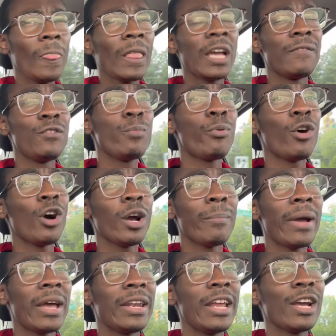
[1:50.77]
If you
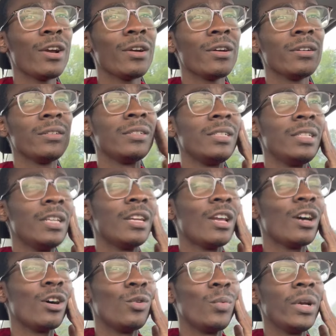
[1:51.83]
park back there,
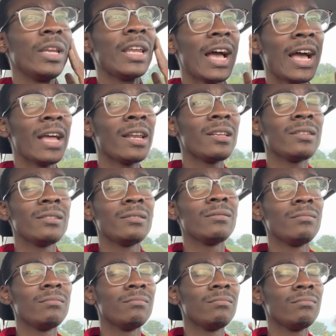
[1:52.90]
you know, we're not
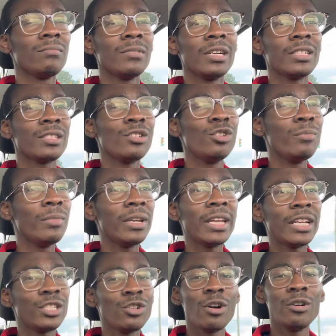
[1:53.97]

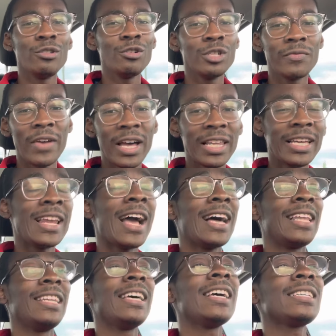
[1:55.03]
assuming that you're gonna use valet.
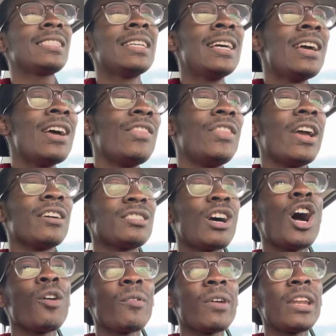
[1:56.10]
Now, unless
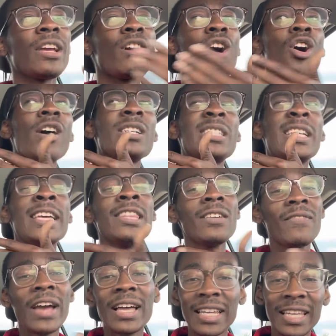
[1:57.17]
there's already cars
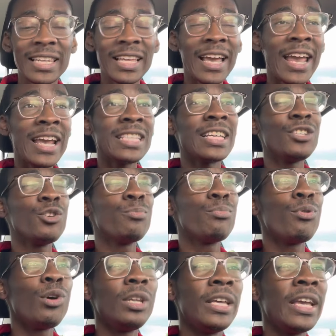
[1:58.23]
in the valet lanes and you
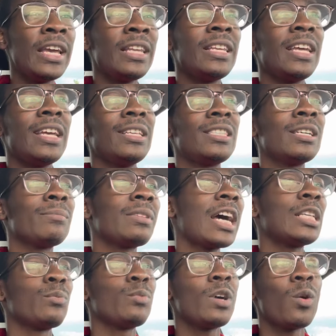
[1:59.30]
pull in, then
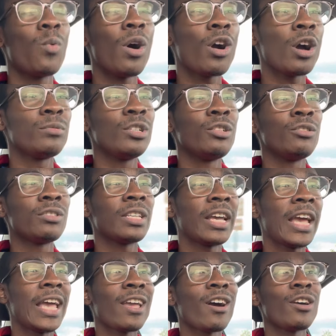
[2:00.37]
sometimes we'll walk up to you and
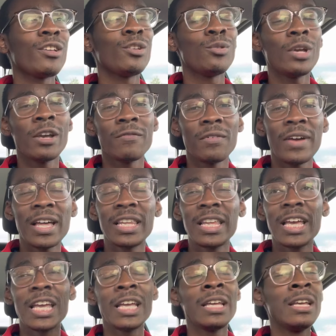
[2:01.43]
say, hey, are you here for
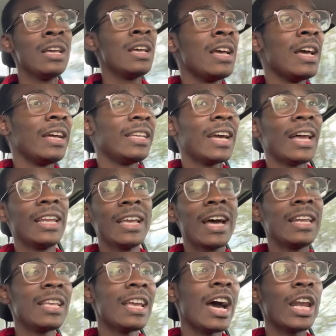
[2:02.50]
valet, yada
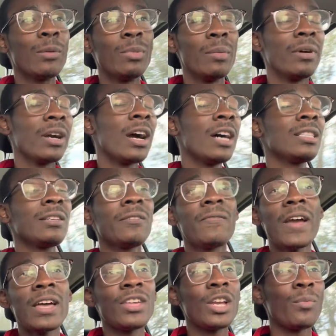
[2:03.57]
yada yada. But because of the
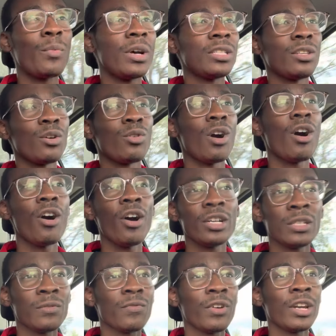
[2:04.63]
fact that there wasn't no
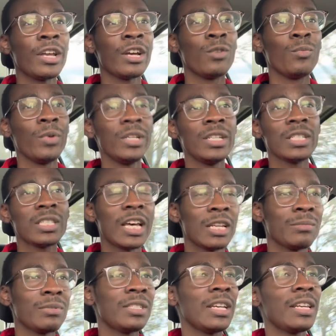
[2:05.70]
cars in front of him, we just
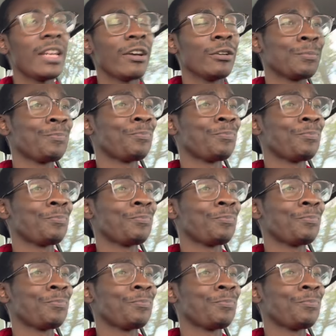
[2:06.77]
let him sit there.